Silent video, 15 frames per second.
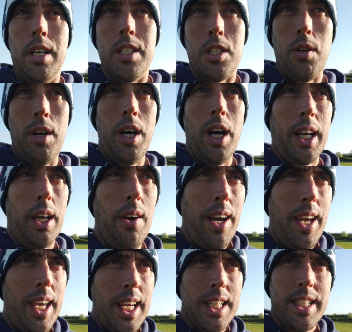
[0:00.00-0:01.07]
So I go
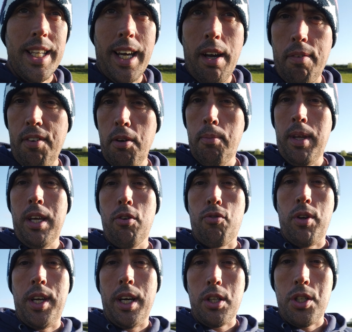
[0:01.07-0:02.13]
out yesterday, I filmed the
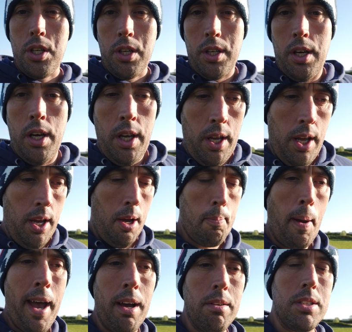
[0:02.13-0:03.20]
introduction
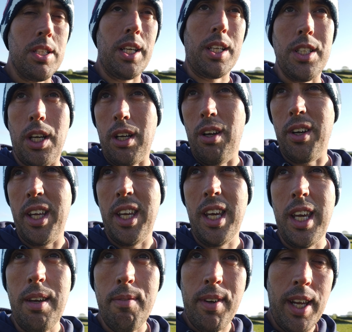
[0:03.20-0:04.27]
about 6 o'clock in the
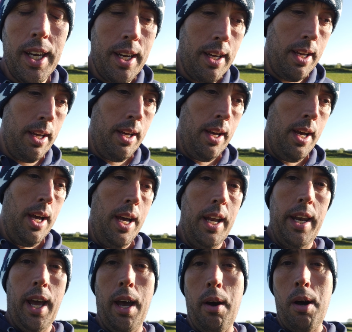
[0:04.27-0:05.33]
evening.
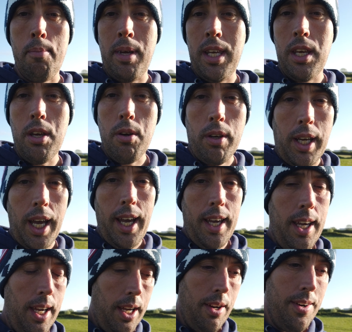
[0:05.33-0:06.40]
Now I'm in the
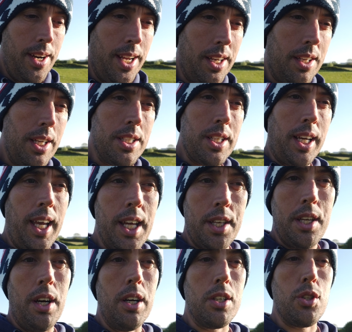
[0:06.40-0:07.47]
UK here and it doesn't
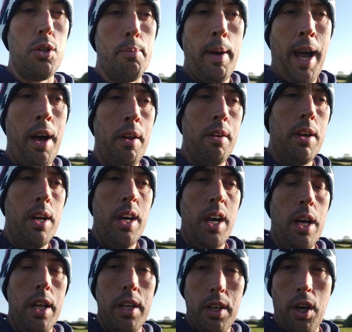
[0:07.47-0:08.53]
get dark till about
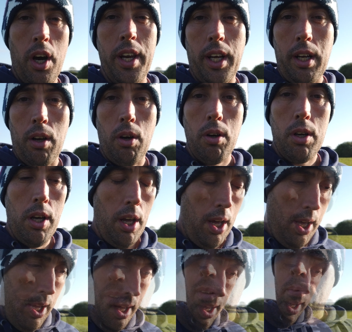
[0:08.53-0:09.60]
9 o'clock.
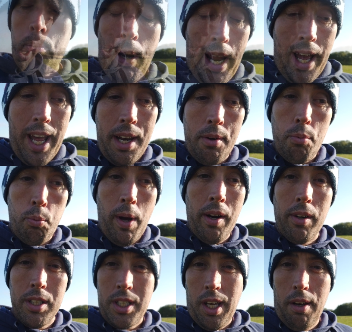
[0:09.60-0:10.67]
Planned
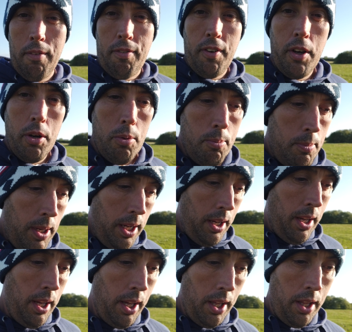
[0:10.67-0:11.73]
where I was going to film
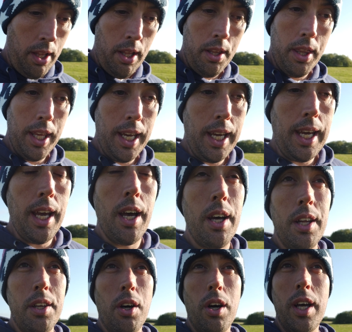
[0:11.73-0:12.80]

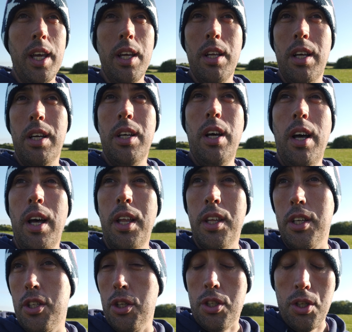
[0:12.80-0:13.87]
the
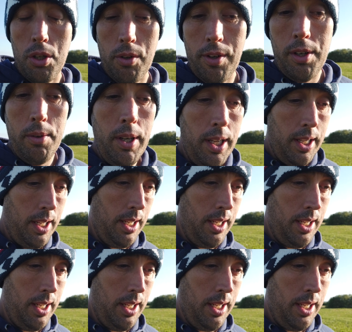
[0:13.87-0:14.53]
tutorial,